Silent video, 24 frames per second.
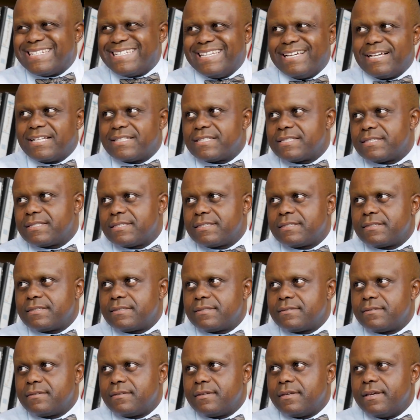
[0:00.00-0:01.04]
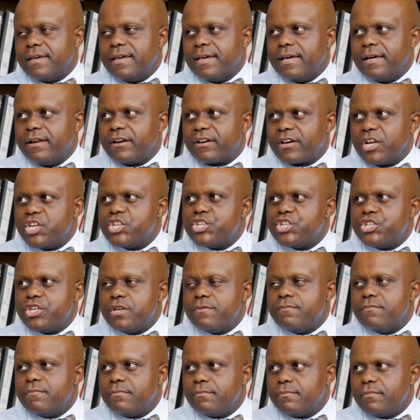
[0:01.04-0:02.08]
tax
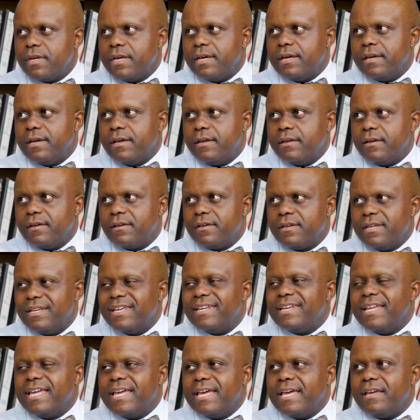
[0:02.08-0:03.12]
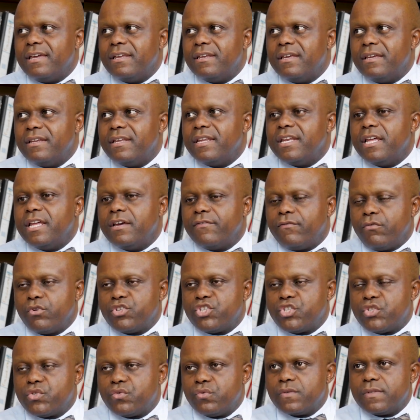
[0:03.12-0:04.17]
regime in an
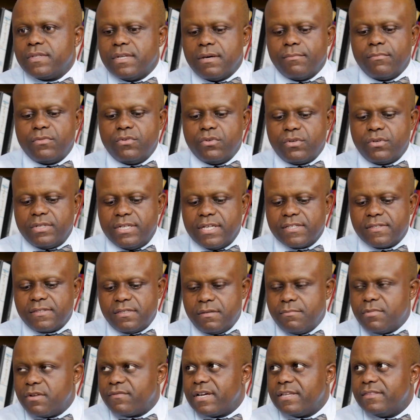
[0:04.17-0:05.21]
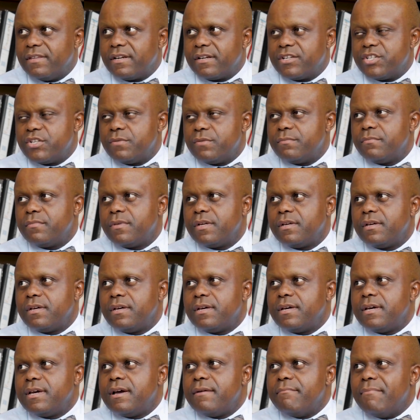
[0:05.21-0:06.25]
effort to not just simplify the regime,
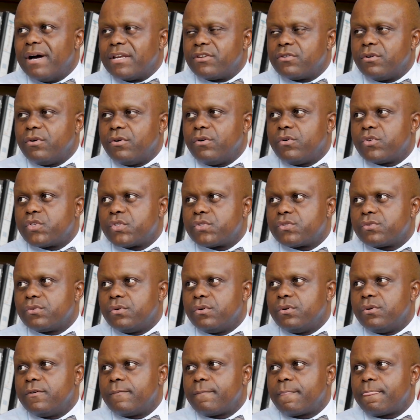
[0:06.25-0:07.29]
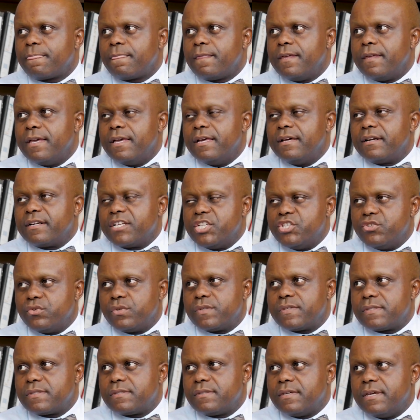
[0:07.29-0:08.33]
but also
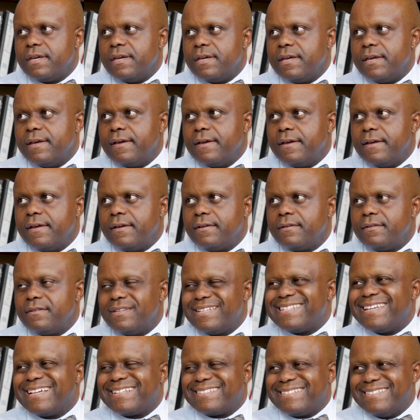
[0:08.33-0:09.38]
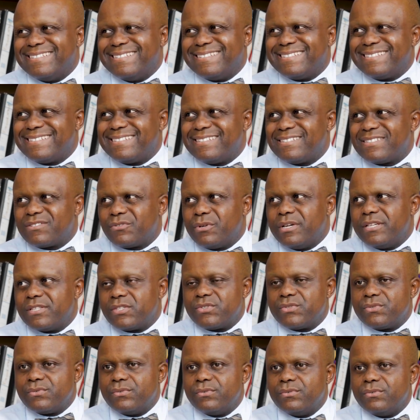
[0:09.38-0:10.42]
reduce the taxes so as
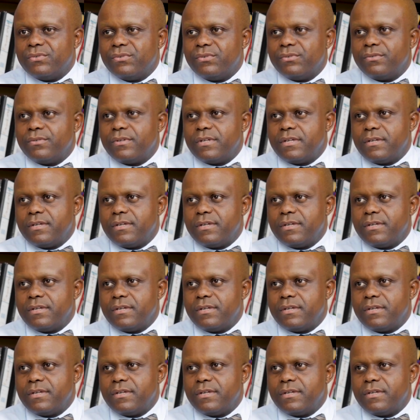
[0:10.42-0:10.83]
to